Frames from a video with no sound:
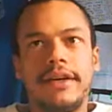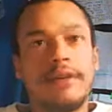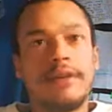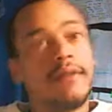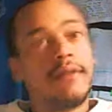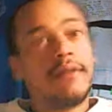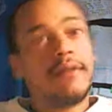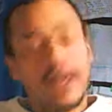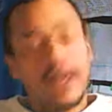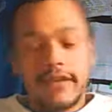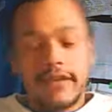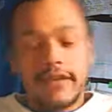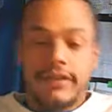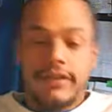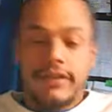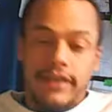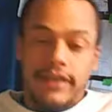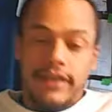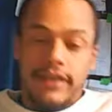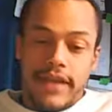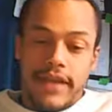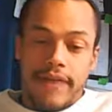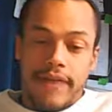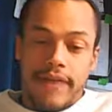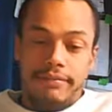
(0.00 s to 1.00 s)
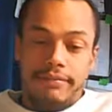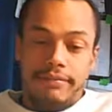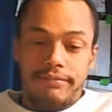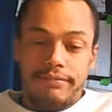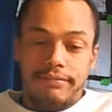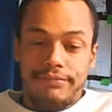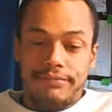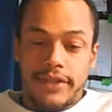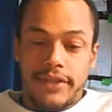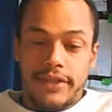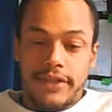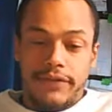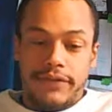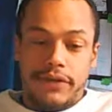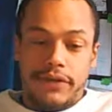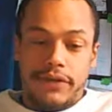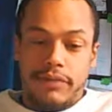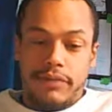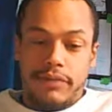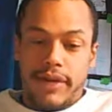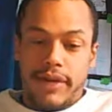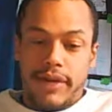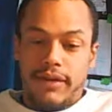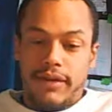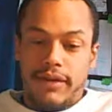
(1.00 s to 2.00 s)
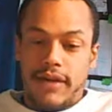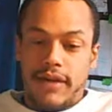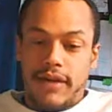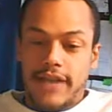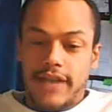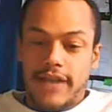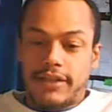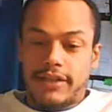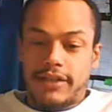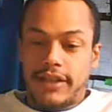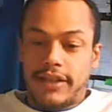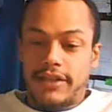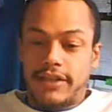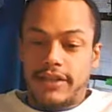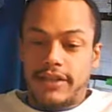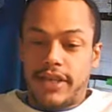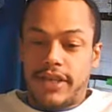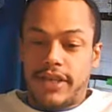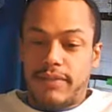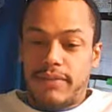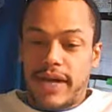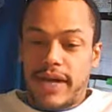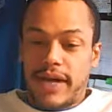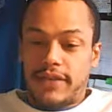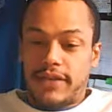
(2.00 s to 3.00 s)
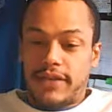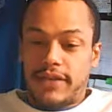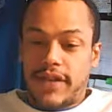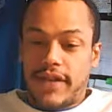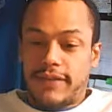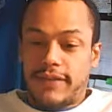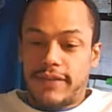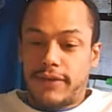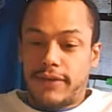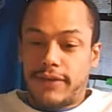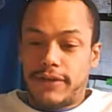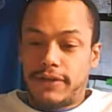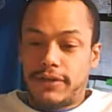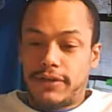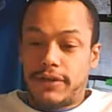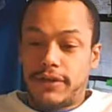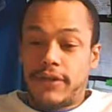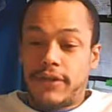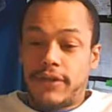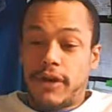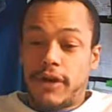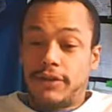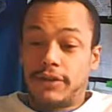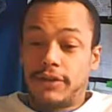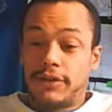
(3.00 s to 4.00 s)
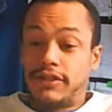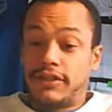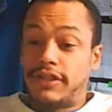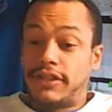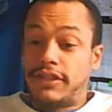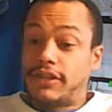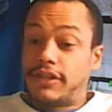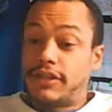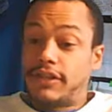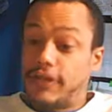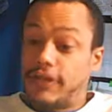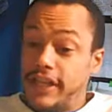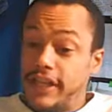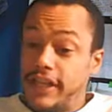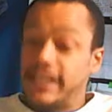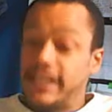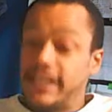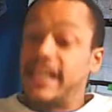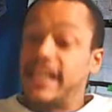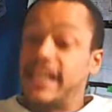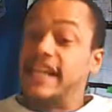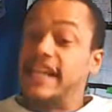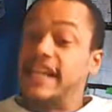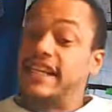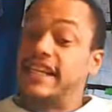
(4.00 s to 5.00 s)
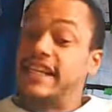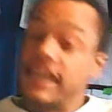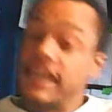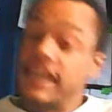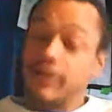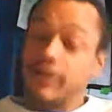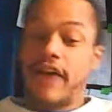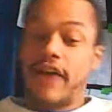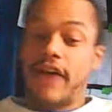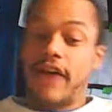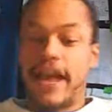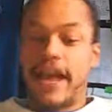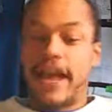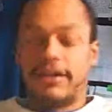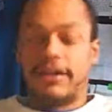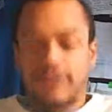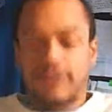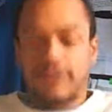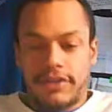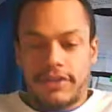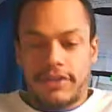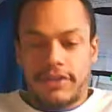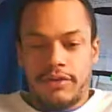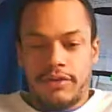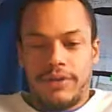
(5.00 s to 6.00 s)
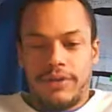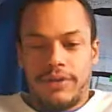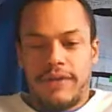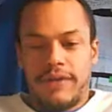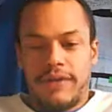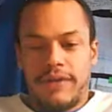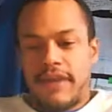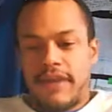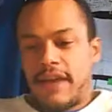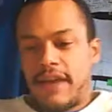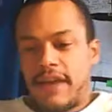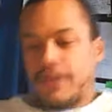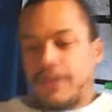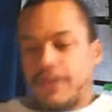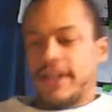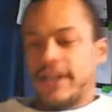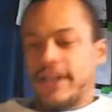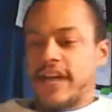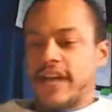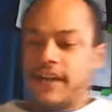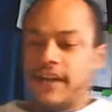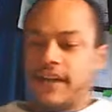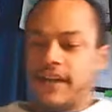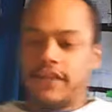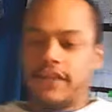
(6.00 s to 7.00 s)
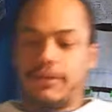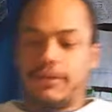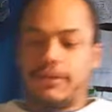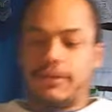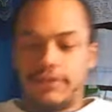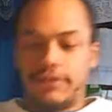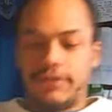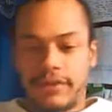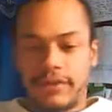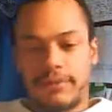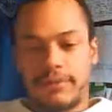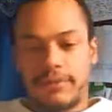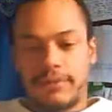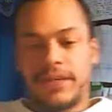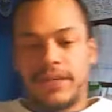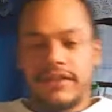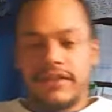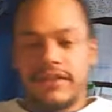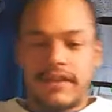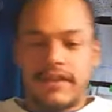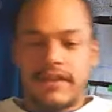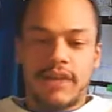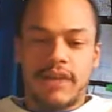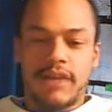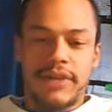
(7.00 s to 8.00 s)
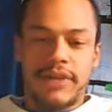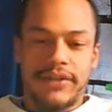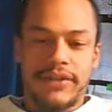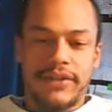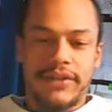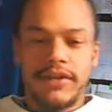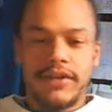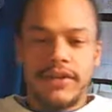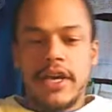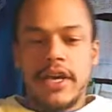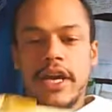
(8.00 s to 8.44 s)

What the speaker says: I guess I'll tell you that. If two parallel lines are intersected by a transversal, then the alternate interior angles are congruent. Now we're getting kind of cute, so we can talk about this.